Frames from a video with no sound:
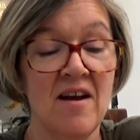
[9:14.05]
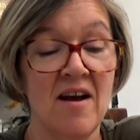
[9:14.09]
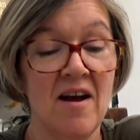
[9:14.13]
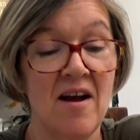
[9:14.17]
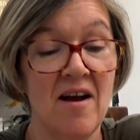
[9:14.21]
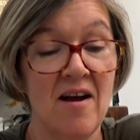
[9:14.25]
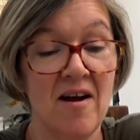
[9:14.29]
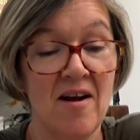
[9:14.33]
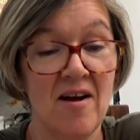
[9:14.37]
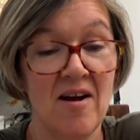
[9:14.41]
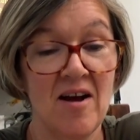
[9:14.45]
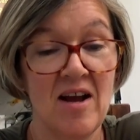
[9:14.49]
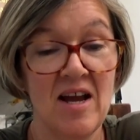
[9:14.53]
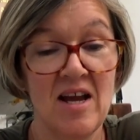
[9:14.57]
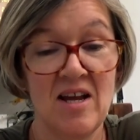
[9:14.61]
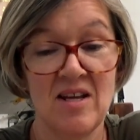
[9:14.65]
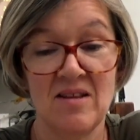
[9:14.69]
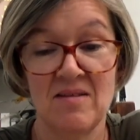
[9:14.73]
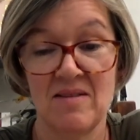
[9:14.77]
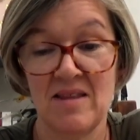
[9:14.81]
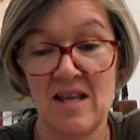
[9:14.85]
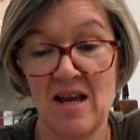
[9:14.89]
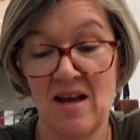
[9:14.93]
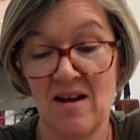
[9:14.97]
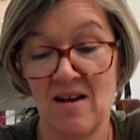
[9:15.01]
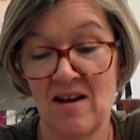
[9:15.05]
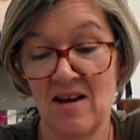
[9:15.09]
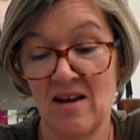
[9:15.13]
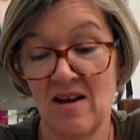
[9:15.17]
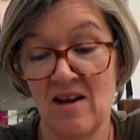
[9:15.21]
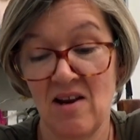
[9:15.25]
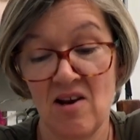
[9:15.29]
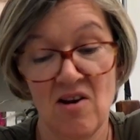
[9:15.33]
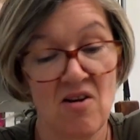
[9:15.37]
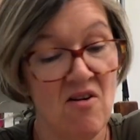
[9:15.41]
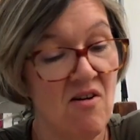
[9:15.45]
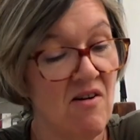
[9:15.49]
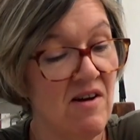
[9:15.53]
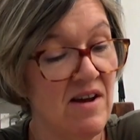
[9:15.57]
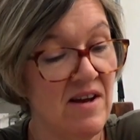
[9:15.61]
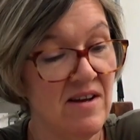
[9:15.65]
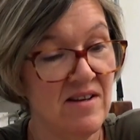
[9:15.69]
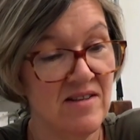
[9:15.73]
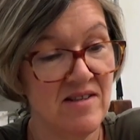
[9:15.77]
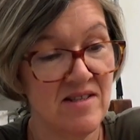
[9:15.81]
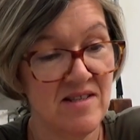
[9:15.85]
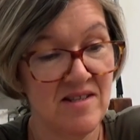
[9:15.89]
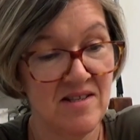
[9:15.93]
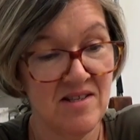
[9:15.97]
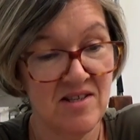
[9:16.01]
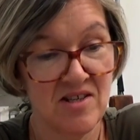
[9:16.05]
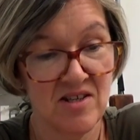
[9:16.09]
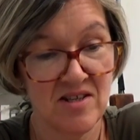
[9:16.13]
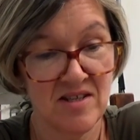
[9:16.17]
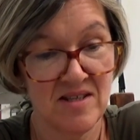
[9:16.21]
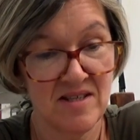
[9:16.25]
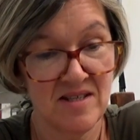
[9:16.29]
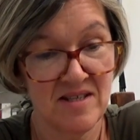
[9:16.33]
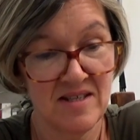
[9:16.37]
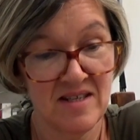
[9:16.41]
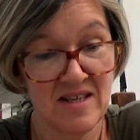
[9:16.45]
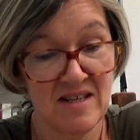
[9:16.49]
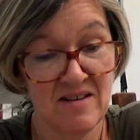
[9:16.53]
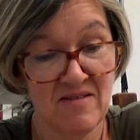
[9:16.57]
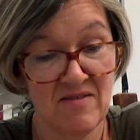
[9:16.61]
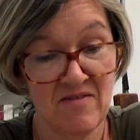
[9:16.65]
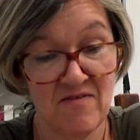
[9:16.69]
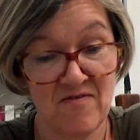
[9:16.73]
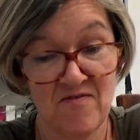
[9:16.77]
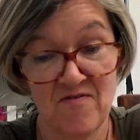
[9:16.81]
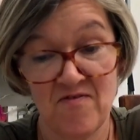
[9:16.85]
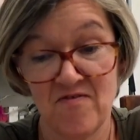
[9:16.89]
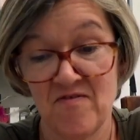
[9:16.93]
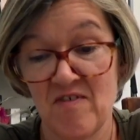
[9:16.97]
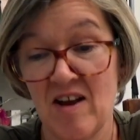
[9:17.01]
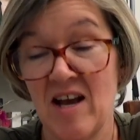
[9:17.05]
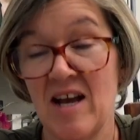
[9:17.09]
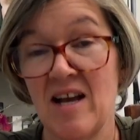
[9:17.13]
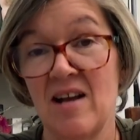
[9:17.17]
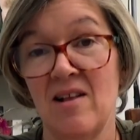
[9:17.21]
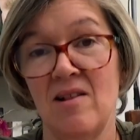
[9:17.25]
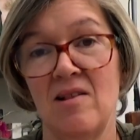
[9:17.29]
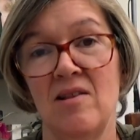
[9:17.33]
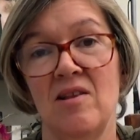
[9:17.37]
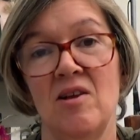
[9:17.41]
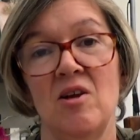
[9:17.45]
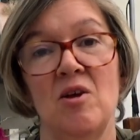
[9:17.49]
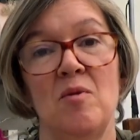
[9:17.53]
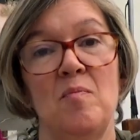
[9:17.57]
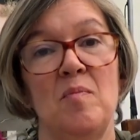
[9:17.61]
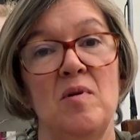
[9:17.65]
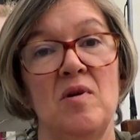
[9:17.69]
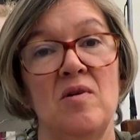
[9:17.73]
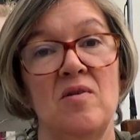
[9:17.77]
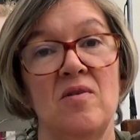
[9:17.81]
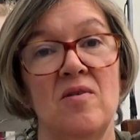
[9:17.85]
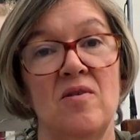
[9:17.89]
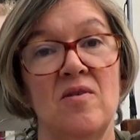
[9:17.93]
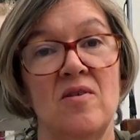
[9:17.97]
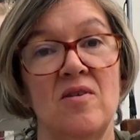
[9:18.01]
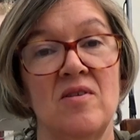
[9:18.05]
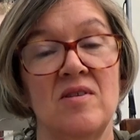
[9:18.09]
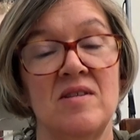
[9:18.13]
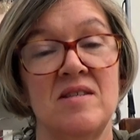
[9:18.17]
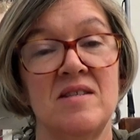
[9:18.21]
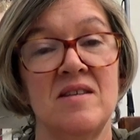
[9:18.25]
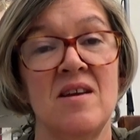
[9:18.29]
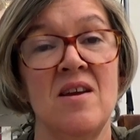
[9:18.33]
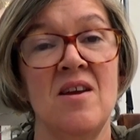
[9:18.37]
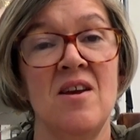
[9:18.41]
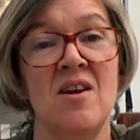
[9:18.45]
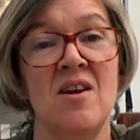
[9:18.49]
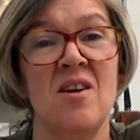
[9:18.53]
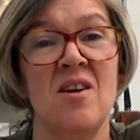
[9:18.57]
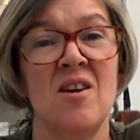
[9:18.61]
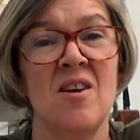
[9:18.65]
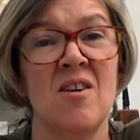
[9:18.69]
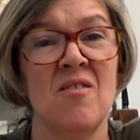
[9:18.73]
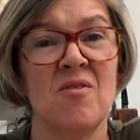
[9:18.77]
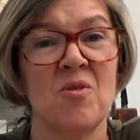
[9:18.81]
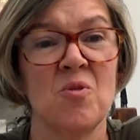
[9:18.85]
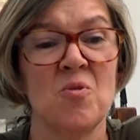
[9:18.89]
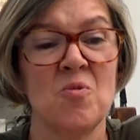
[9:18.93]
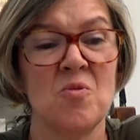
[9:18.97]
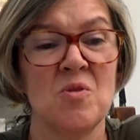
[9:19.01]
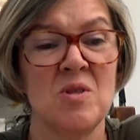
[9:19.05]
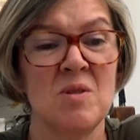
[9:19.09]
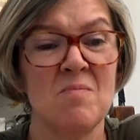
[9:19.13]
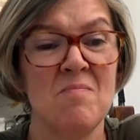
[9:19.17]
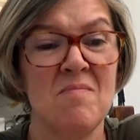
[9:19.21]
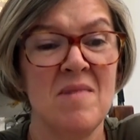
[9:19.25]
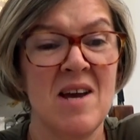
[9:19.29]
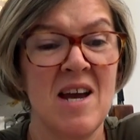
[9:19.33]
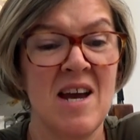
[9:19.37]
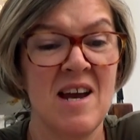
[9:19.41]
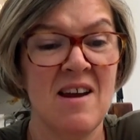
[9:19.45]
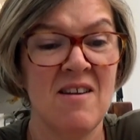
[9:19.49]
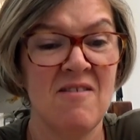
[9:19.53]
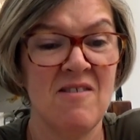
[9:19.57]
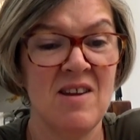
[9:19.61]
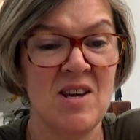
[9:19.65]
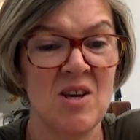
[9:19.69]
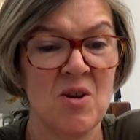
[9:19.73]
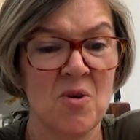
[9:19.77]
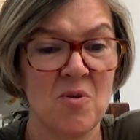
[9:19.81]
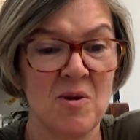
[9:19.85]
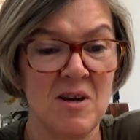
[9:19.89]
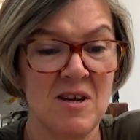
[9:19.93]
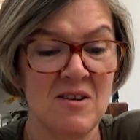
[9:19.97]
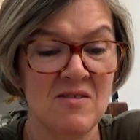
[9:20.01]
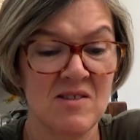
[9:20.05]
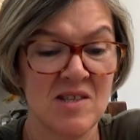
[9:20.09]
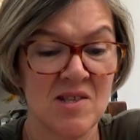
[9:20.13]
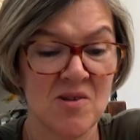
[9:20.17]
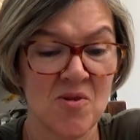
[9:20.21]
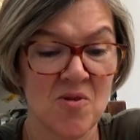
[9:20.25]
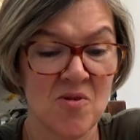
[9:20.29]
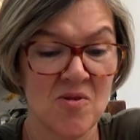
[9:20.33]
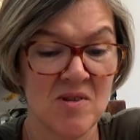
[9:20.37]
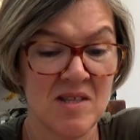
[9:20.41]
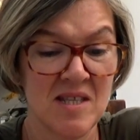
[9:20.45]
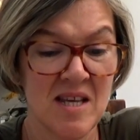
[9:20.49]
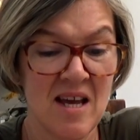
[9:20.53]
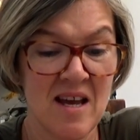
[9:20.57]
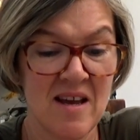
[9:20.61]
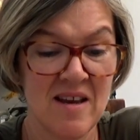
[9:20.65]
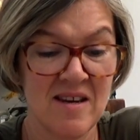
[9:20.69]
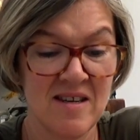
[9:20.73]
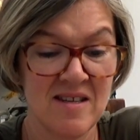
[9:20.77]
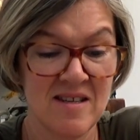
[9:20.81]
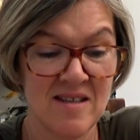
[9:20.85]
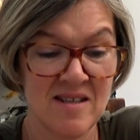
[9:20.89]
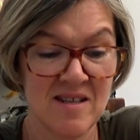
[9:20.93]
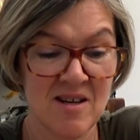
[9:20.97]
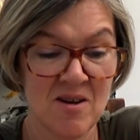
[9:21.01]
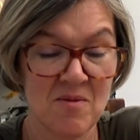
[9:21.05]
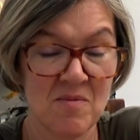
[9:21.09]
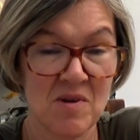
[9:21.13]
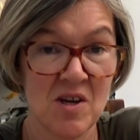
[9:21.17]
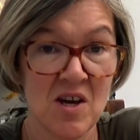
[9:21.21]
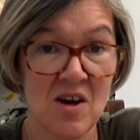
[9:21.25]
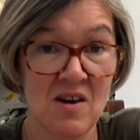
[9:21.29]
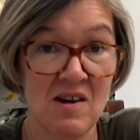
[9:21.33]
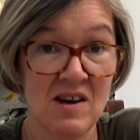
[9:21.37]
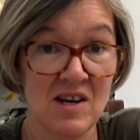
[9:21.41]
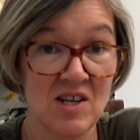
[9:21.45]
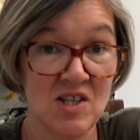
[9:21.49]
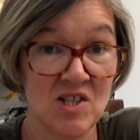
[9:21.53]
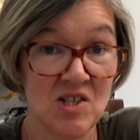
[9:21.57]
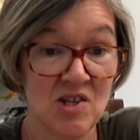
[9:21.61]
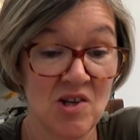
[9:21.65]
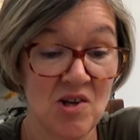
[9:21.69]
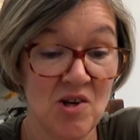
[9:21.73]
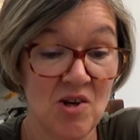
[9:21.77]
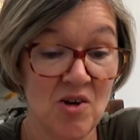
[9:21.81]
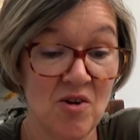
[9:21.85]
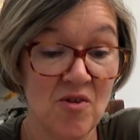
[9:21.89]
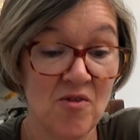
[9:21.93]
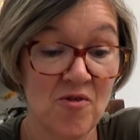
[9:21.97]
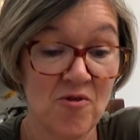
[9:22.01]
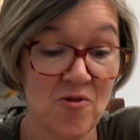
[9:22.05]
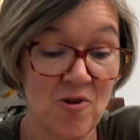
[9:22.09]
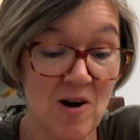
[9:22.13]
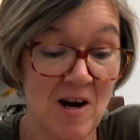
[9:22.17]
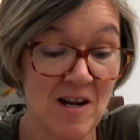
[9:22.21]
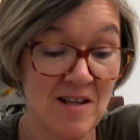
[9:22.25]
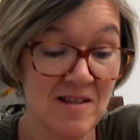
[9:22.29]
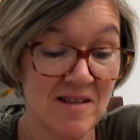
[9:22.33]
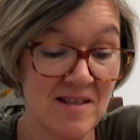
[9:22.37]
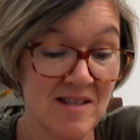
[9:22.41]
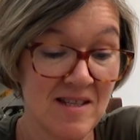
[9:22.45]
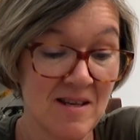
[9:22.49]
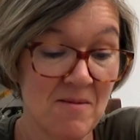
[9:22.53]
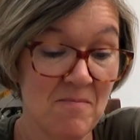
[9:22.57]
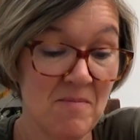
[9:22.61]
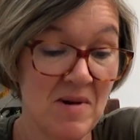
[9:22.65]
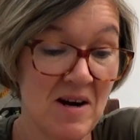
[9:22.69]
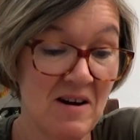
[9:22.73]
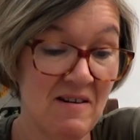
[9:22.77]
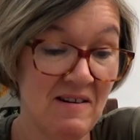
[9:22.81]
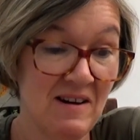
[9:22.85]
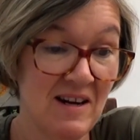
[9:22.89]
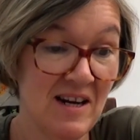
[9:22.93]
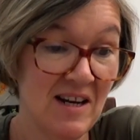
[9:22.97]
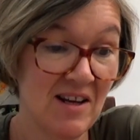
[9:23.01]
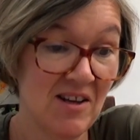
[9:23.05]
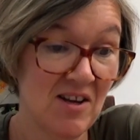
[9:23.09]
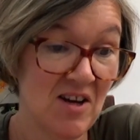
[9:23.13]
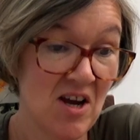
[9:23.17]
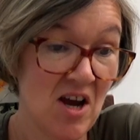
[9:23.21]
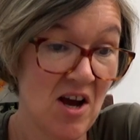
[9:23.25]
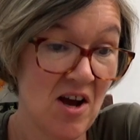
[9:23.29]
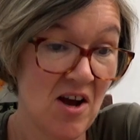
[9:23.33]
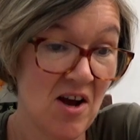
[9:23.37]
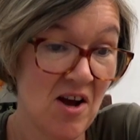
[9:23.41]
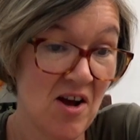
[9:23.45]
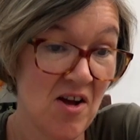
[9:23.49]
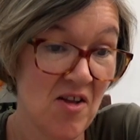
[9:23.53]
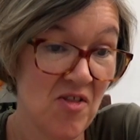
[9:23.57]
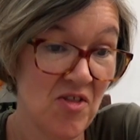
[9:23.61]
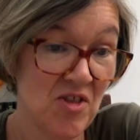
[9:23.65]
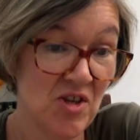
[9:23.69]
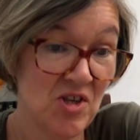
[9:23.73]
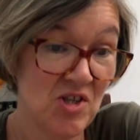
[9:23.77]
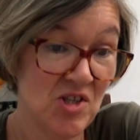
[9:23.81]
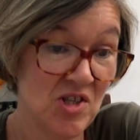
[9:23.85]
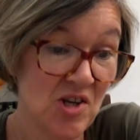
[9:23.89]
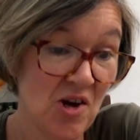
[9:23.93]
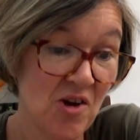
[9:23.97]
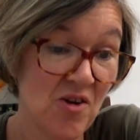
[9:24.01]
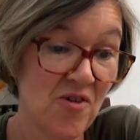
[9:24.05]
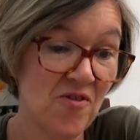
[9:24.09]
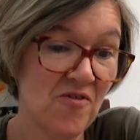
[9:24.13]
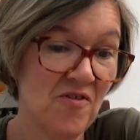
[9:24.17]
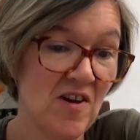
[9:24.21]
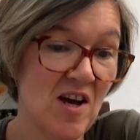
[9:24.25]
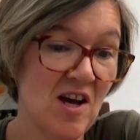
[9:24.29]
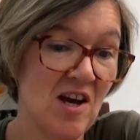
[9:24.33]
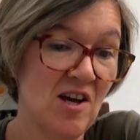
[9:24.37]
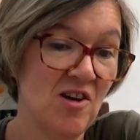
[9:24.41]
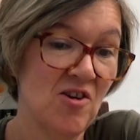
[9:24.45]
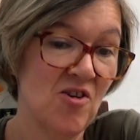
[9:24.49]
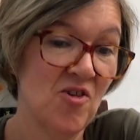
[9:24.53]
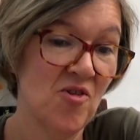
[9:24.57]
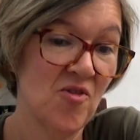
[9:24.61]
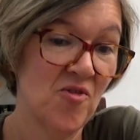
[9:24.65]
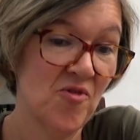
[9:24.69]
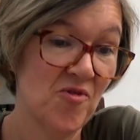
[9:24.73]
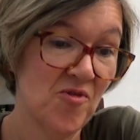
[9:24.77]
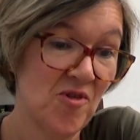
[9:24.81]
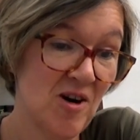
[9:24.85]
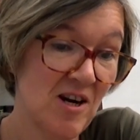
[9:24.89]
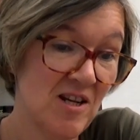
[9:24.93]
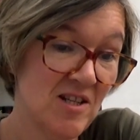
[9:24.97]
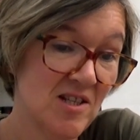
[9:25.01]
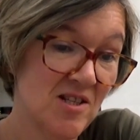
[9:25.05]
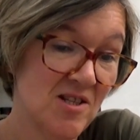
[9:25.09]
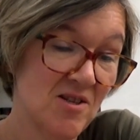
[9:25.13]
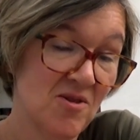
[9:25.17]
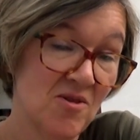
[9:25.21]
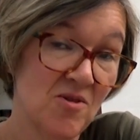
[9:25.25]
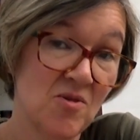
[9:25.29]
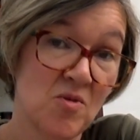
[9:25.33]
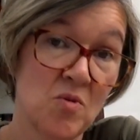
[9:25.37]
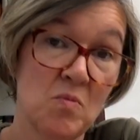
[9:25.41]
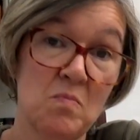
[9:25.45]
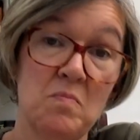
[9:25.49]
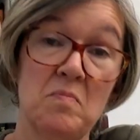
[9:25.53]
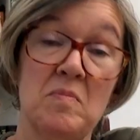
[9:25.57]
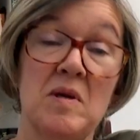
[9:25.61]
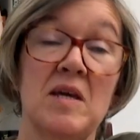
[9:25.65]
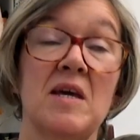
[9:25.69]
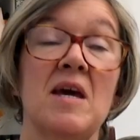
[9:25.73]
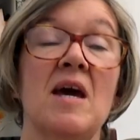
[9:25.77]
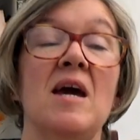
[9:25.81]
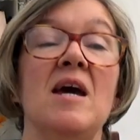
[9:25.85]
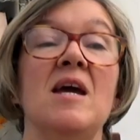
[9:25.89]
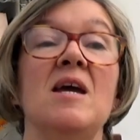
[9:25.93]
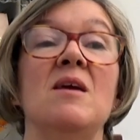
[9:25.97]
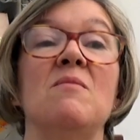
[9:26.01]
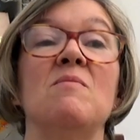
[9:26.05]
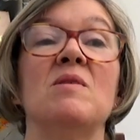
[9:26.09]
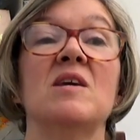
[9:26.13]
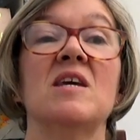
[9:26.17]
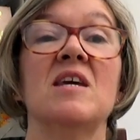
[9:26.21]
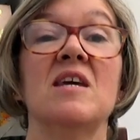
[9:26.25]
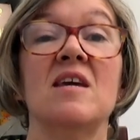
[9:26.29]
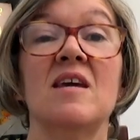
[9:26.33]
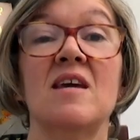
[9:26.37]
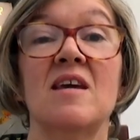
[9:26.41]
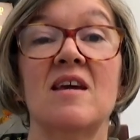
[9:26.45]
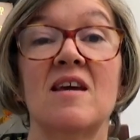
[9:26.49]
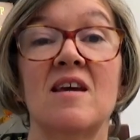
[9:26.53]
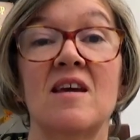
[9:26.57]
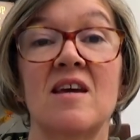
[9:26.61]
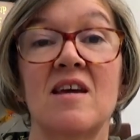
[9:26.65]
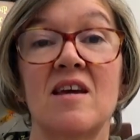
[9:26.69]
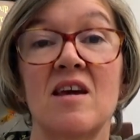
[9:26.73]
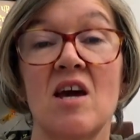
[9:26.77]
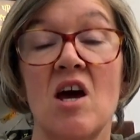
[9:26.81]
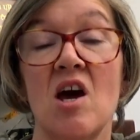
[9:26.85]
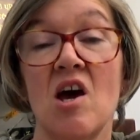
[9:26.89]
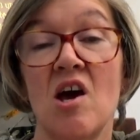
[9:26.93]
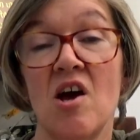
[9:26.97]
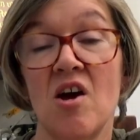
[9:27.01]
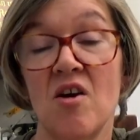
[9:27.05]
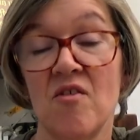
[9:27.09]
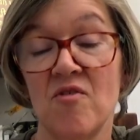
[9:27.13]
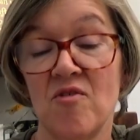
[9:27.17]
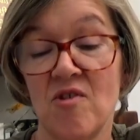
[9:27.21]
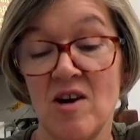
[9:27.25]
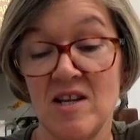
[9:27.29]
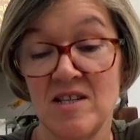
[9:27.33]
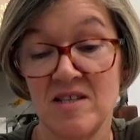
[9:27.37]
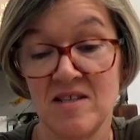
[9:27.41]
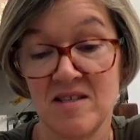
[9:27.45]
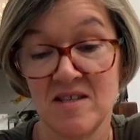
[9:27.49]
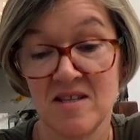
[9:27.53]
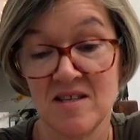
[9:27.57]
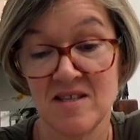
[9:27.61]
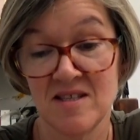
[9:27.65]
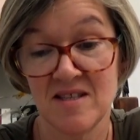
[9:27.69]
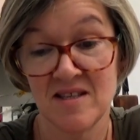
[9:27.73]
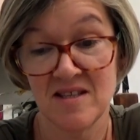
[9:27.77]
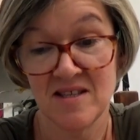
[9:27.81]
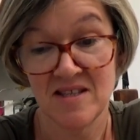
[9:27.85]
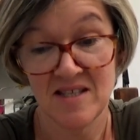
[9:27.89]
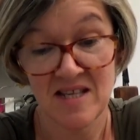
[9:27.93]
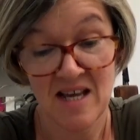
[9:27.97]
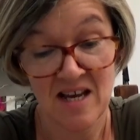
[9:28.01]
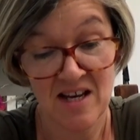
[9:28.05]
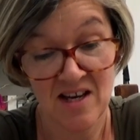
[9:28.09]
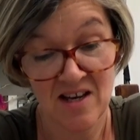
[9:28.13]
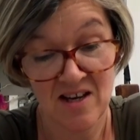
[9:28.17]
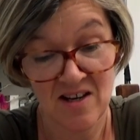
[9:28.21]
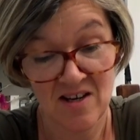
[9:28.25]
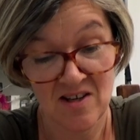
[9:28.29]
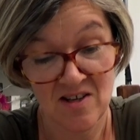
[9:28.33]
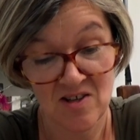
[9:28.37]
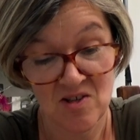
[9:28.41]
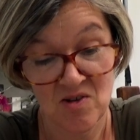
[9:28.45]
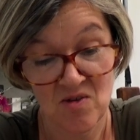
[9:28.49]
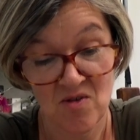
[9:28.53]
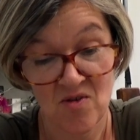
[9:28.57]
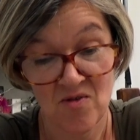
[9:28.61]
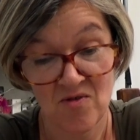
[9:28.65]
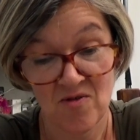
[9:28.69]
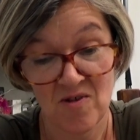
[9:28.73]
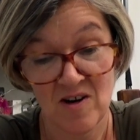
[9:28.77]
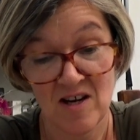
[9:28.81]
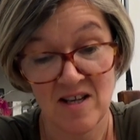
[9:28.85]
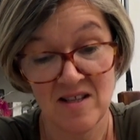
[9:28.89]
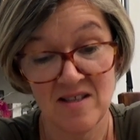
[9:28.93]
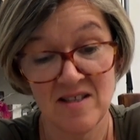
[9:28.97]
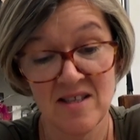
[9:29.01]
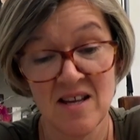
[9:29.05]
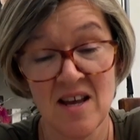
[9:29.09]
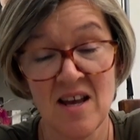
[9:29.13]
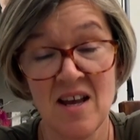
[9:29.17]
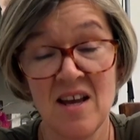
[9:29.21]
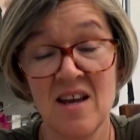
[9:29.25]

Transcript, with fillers: Uh, it, that alliance just fell apart of course, Mary, Queen of Scots, ended up going to France and marrying uh, the Dauphin of France, who became King uh, Francis II of France.